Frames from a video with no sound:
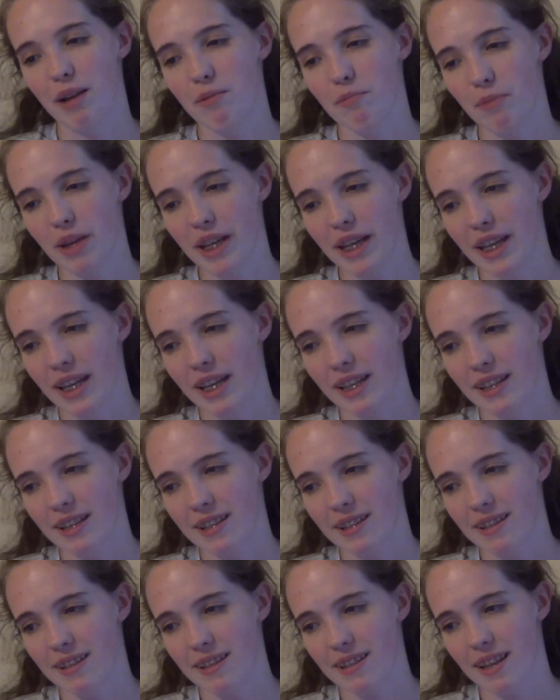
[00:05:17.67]

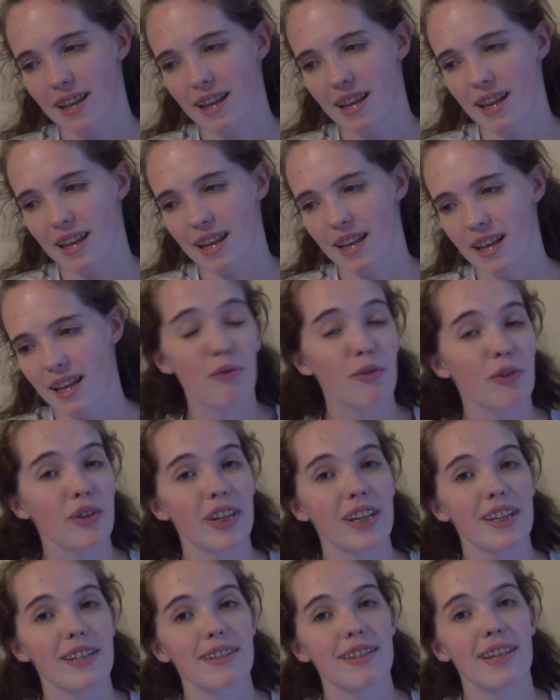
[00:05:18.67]
means
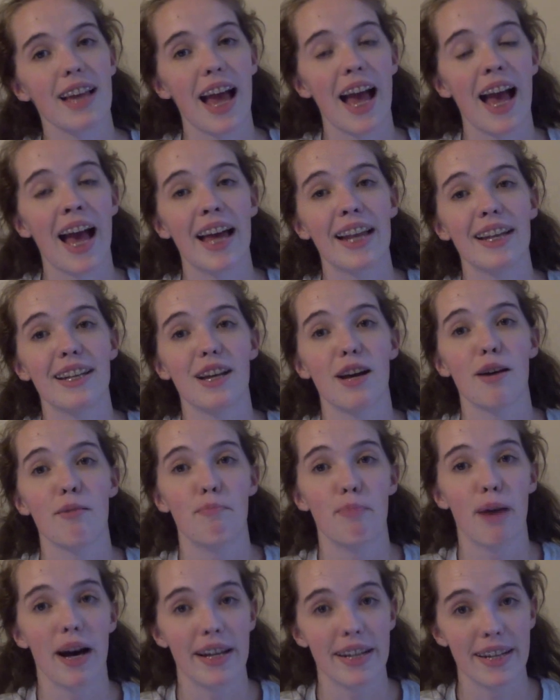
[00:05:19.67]
fruitfulness and
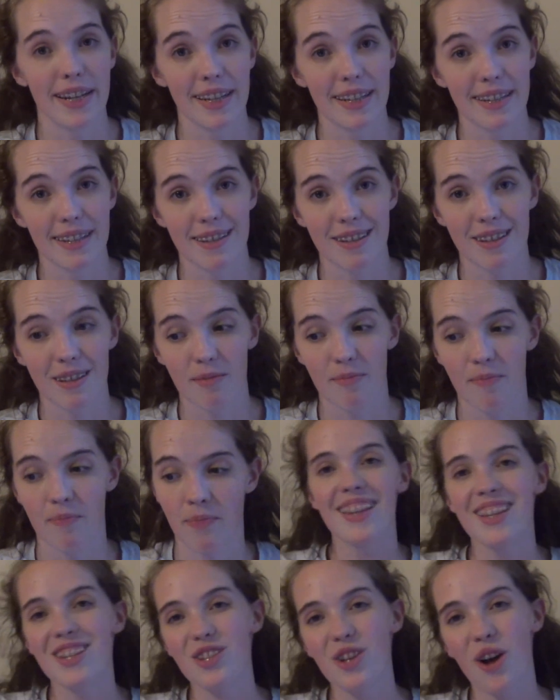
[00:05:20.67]
abundance.
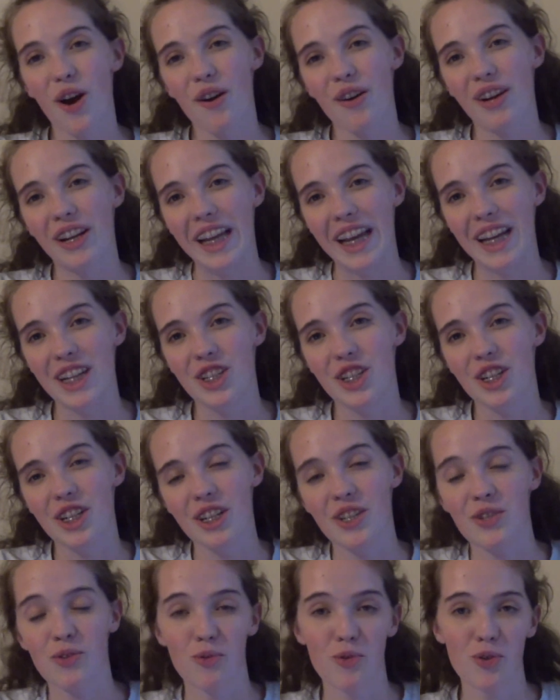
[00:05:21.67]
And this correlation
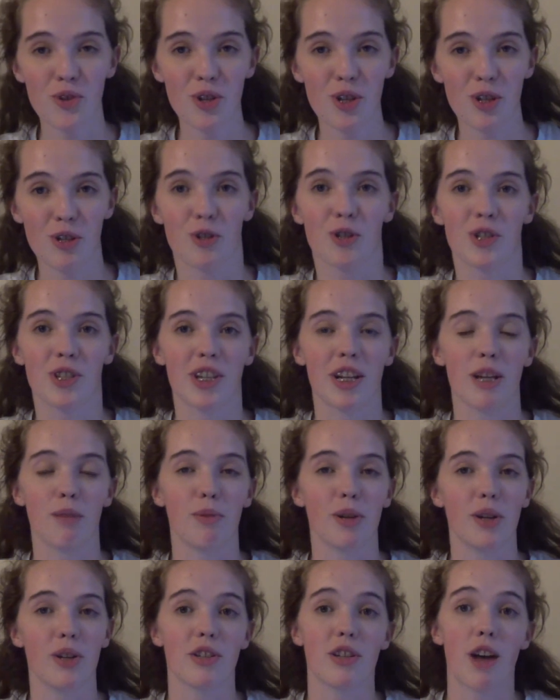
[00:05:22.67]
is also interesting
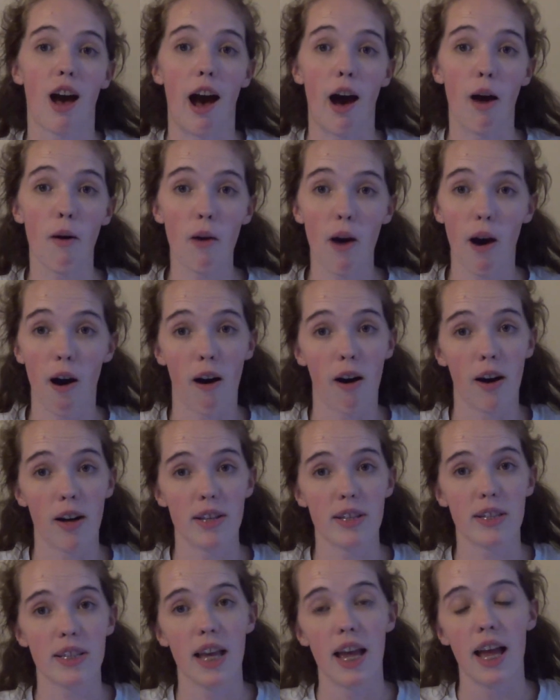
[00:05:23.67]
because our
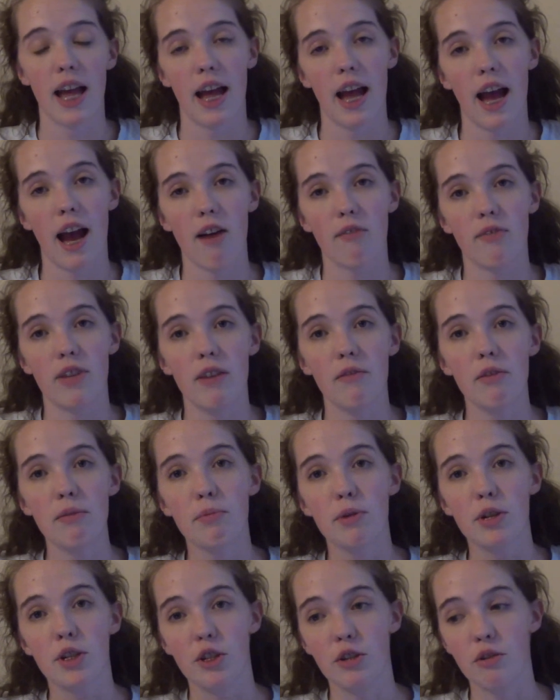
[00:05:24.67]
hearts have never
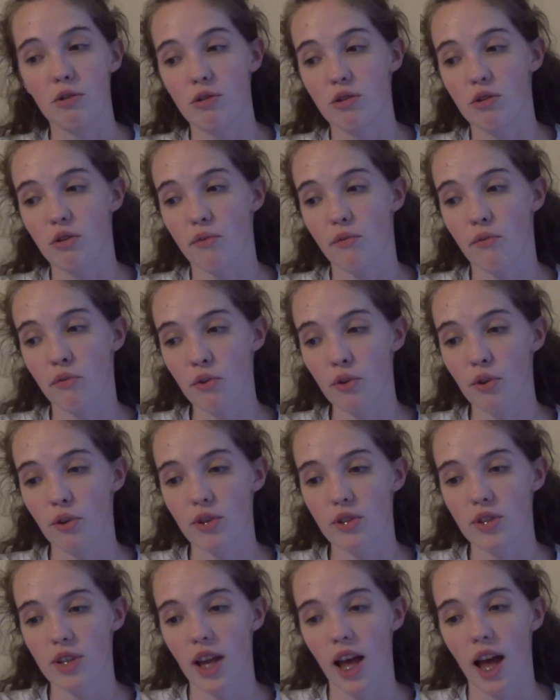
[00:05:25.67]
produced
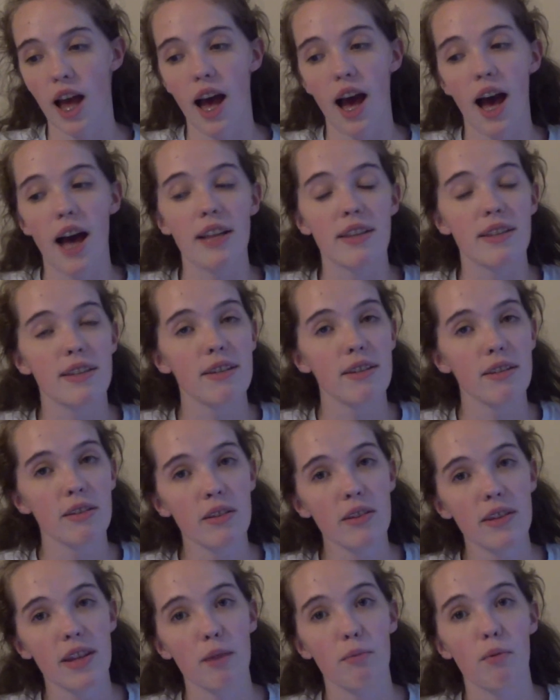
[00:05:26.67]
fruit
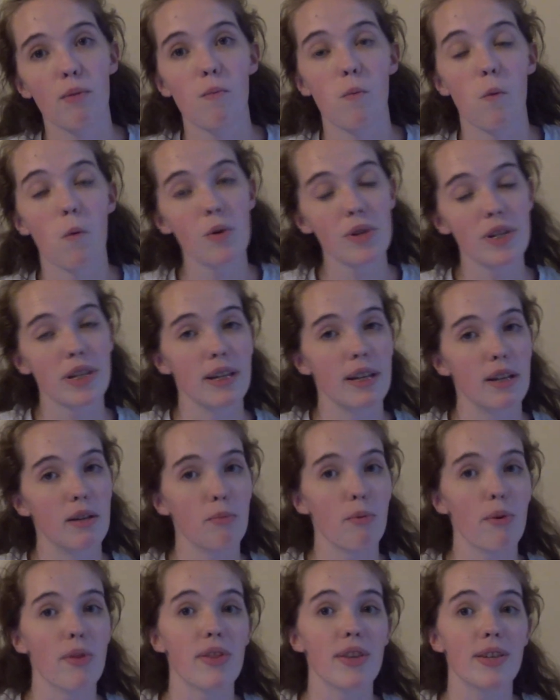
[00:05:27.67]
until they were
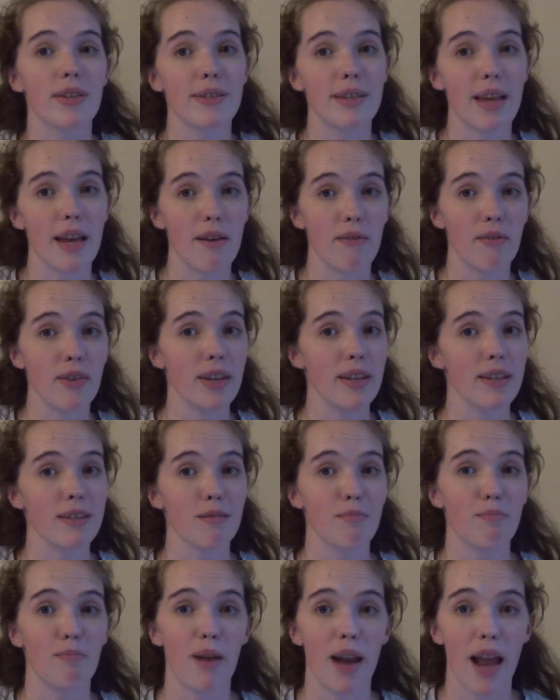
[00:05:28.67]
watered with the
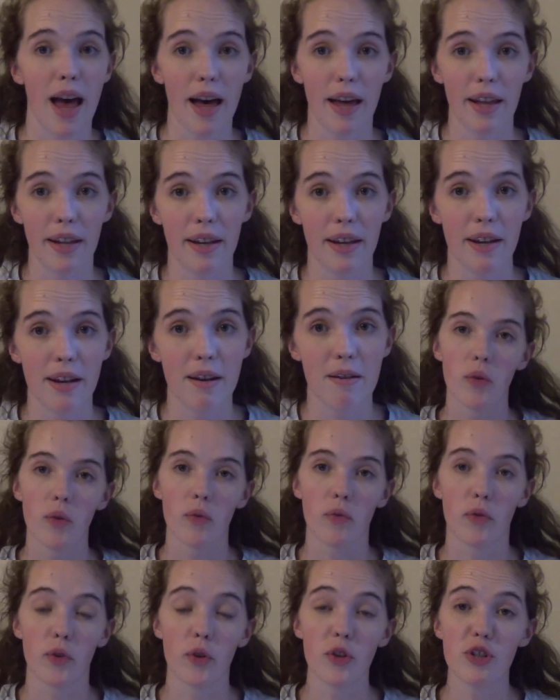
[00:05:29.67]
Savior's blood.
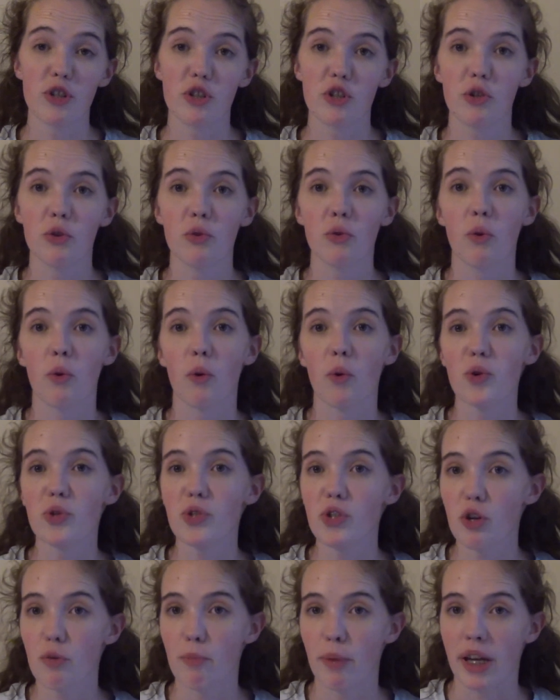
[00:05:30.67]
Verse 2
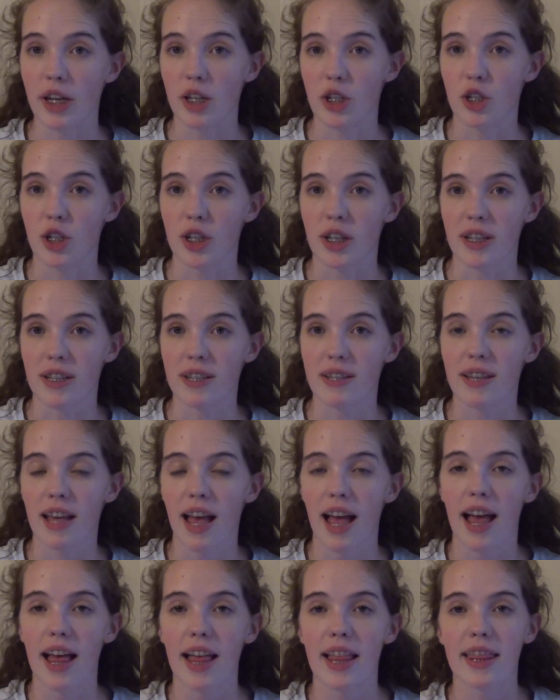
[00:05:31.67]
also mentions
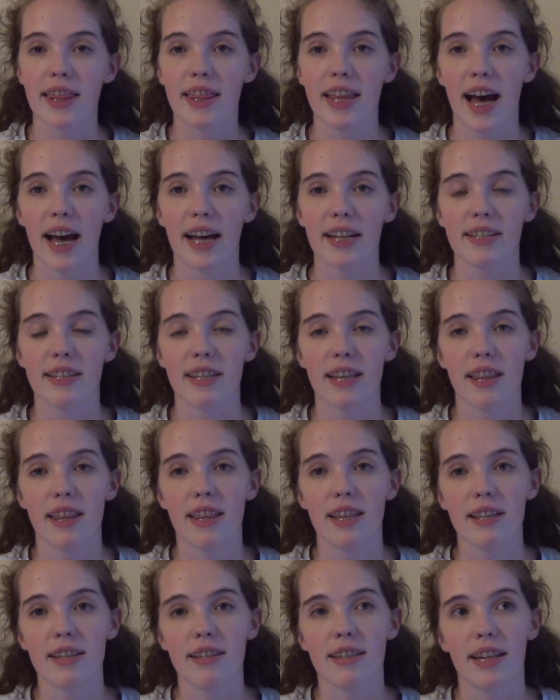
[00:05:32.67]
that
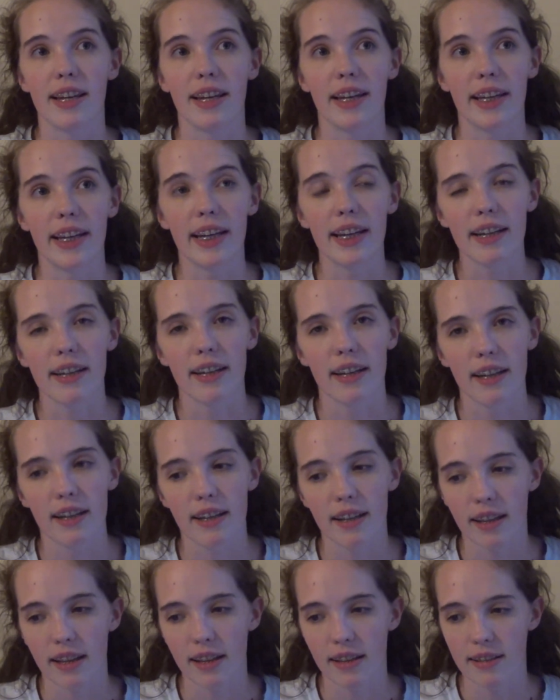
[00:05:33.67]
this
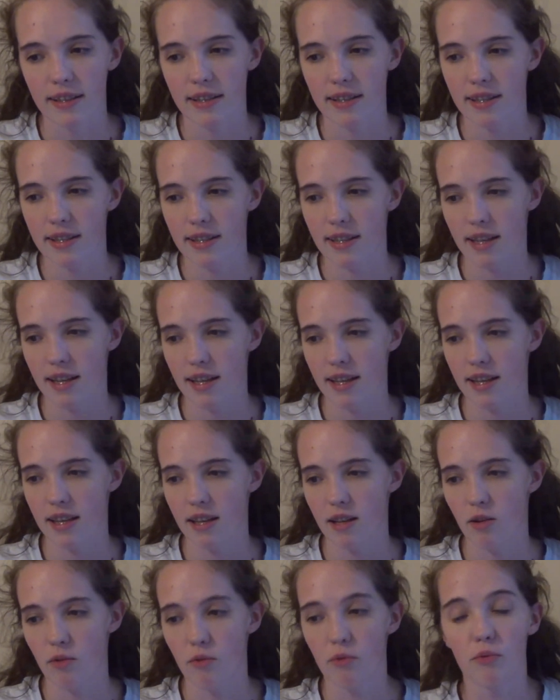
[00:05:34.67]
leader, this
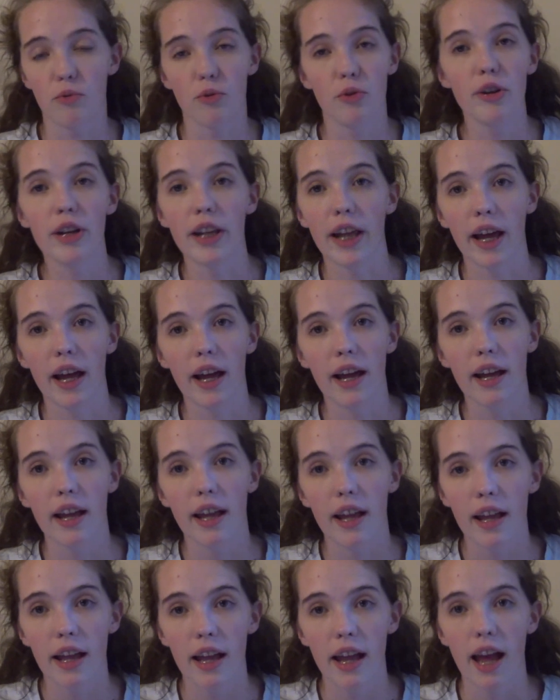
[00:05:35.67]
ruler,
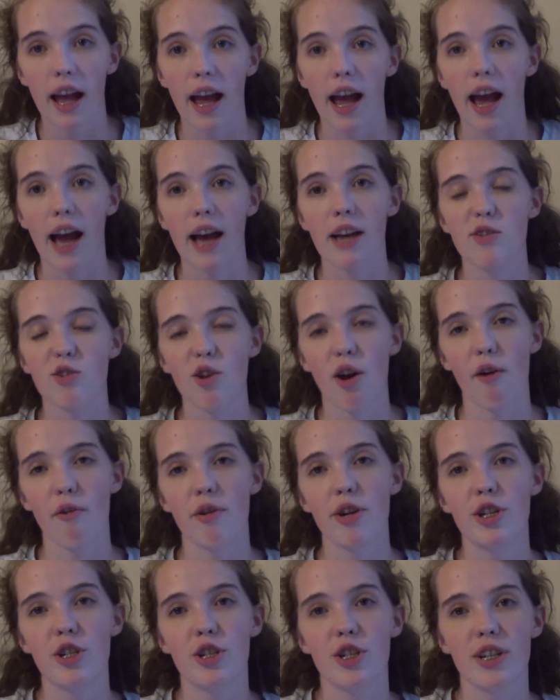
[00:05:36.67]
has
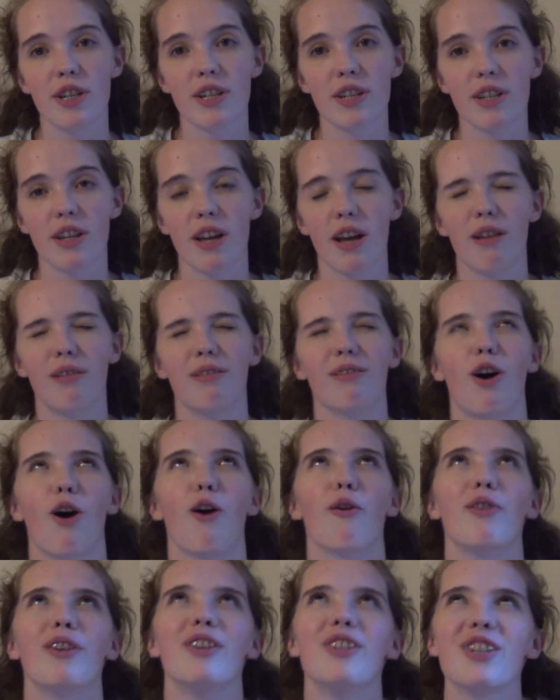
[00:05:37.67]
oranges,
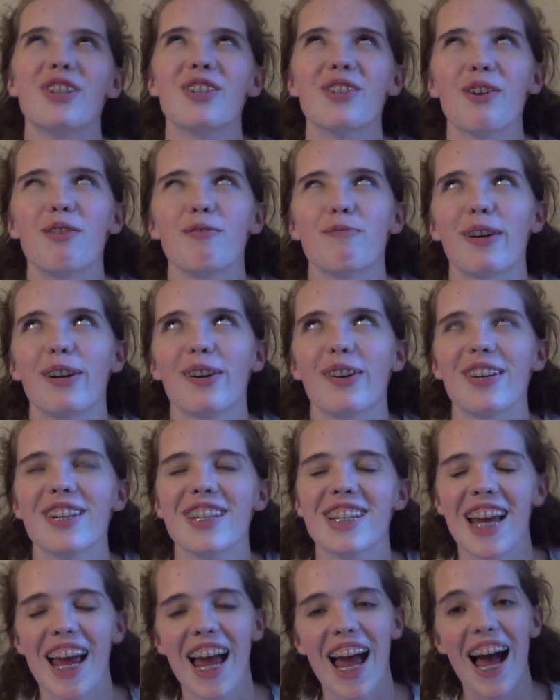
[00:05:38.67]
oh my
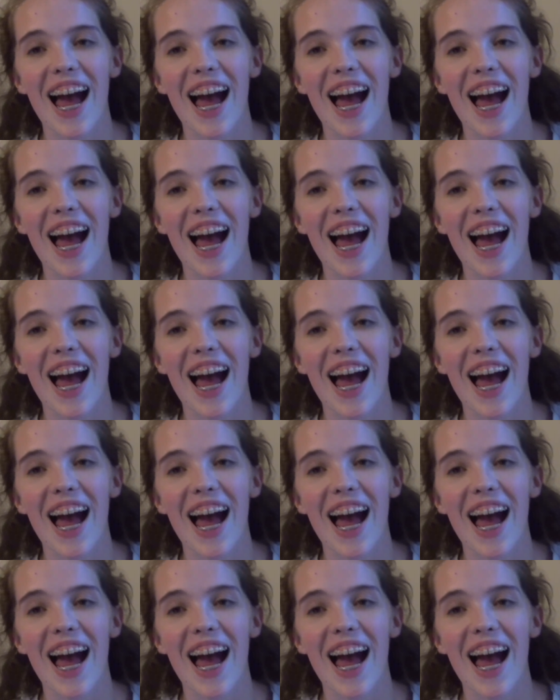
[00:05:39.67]
gosh.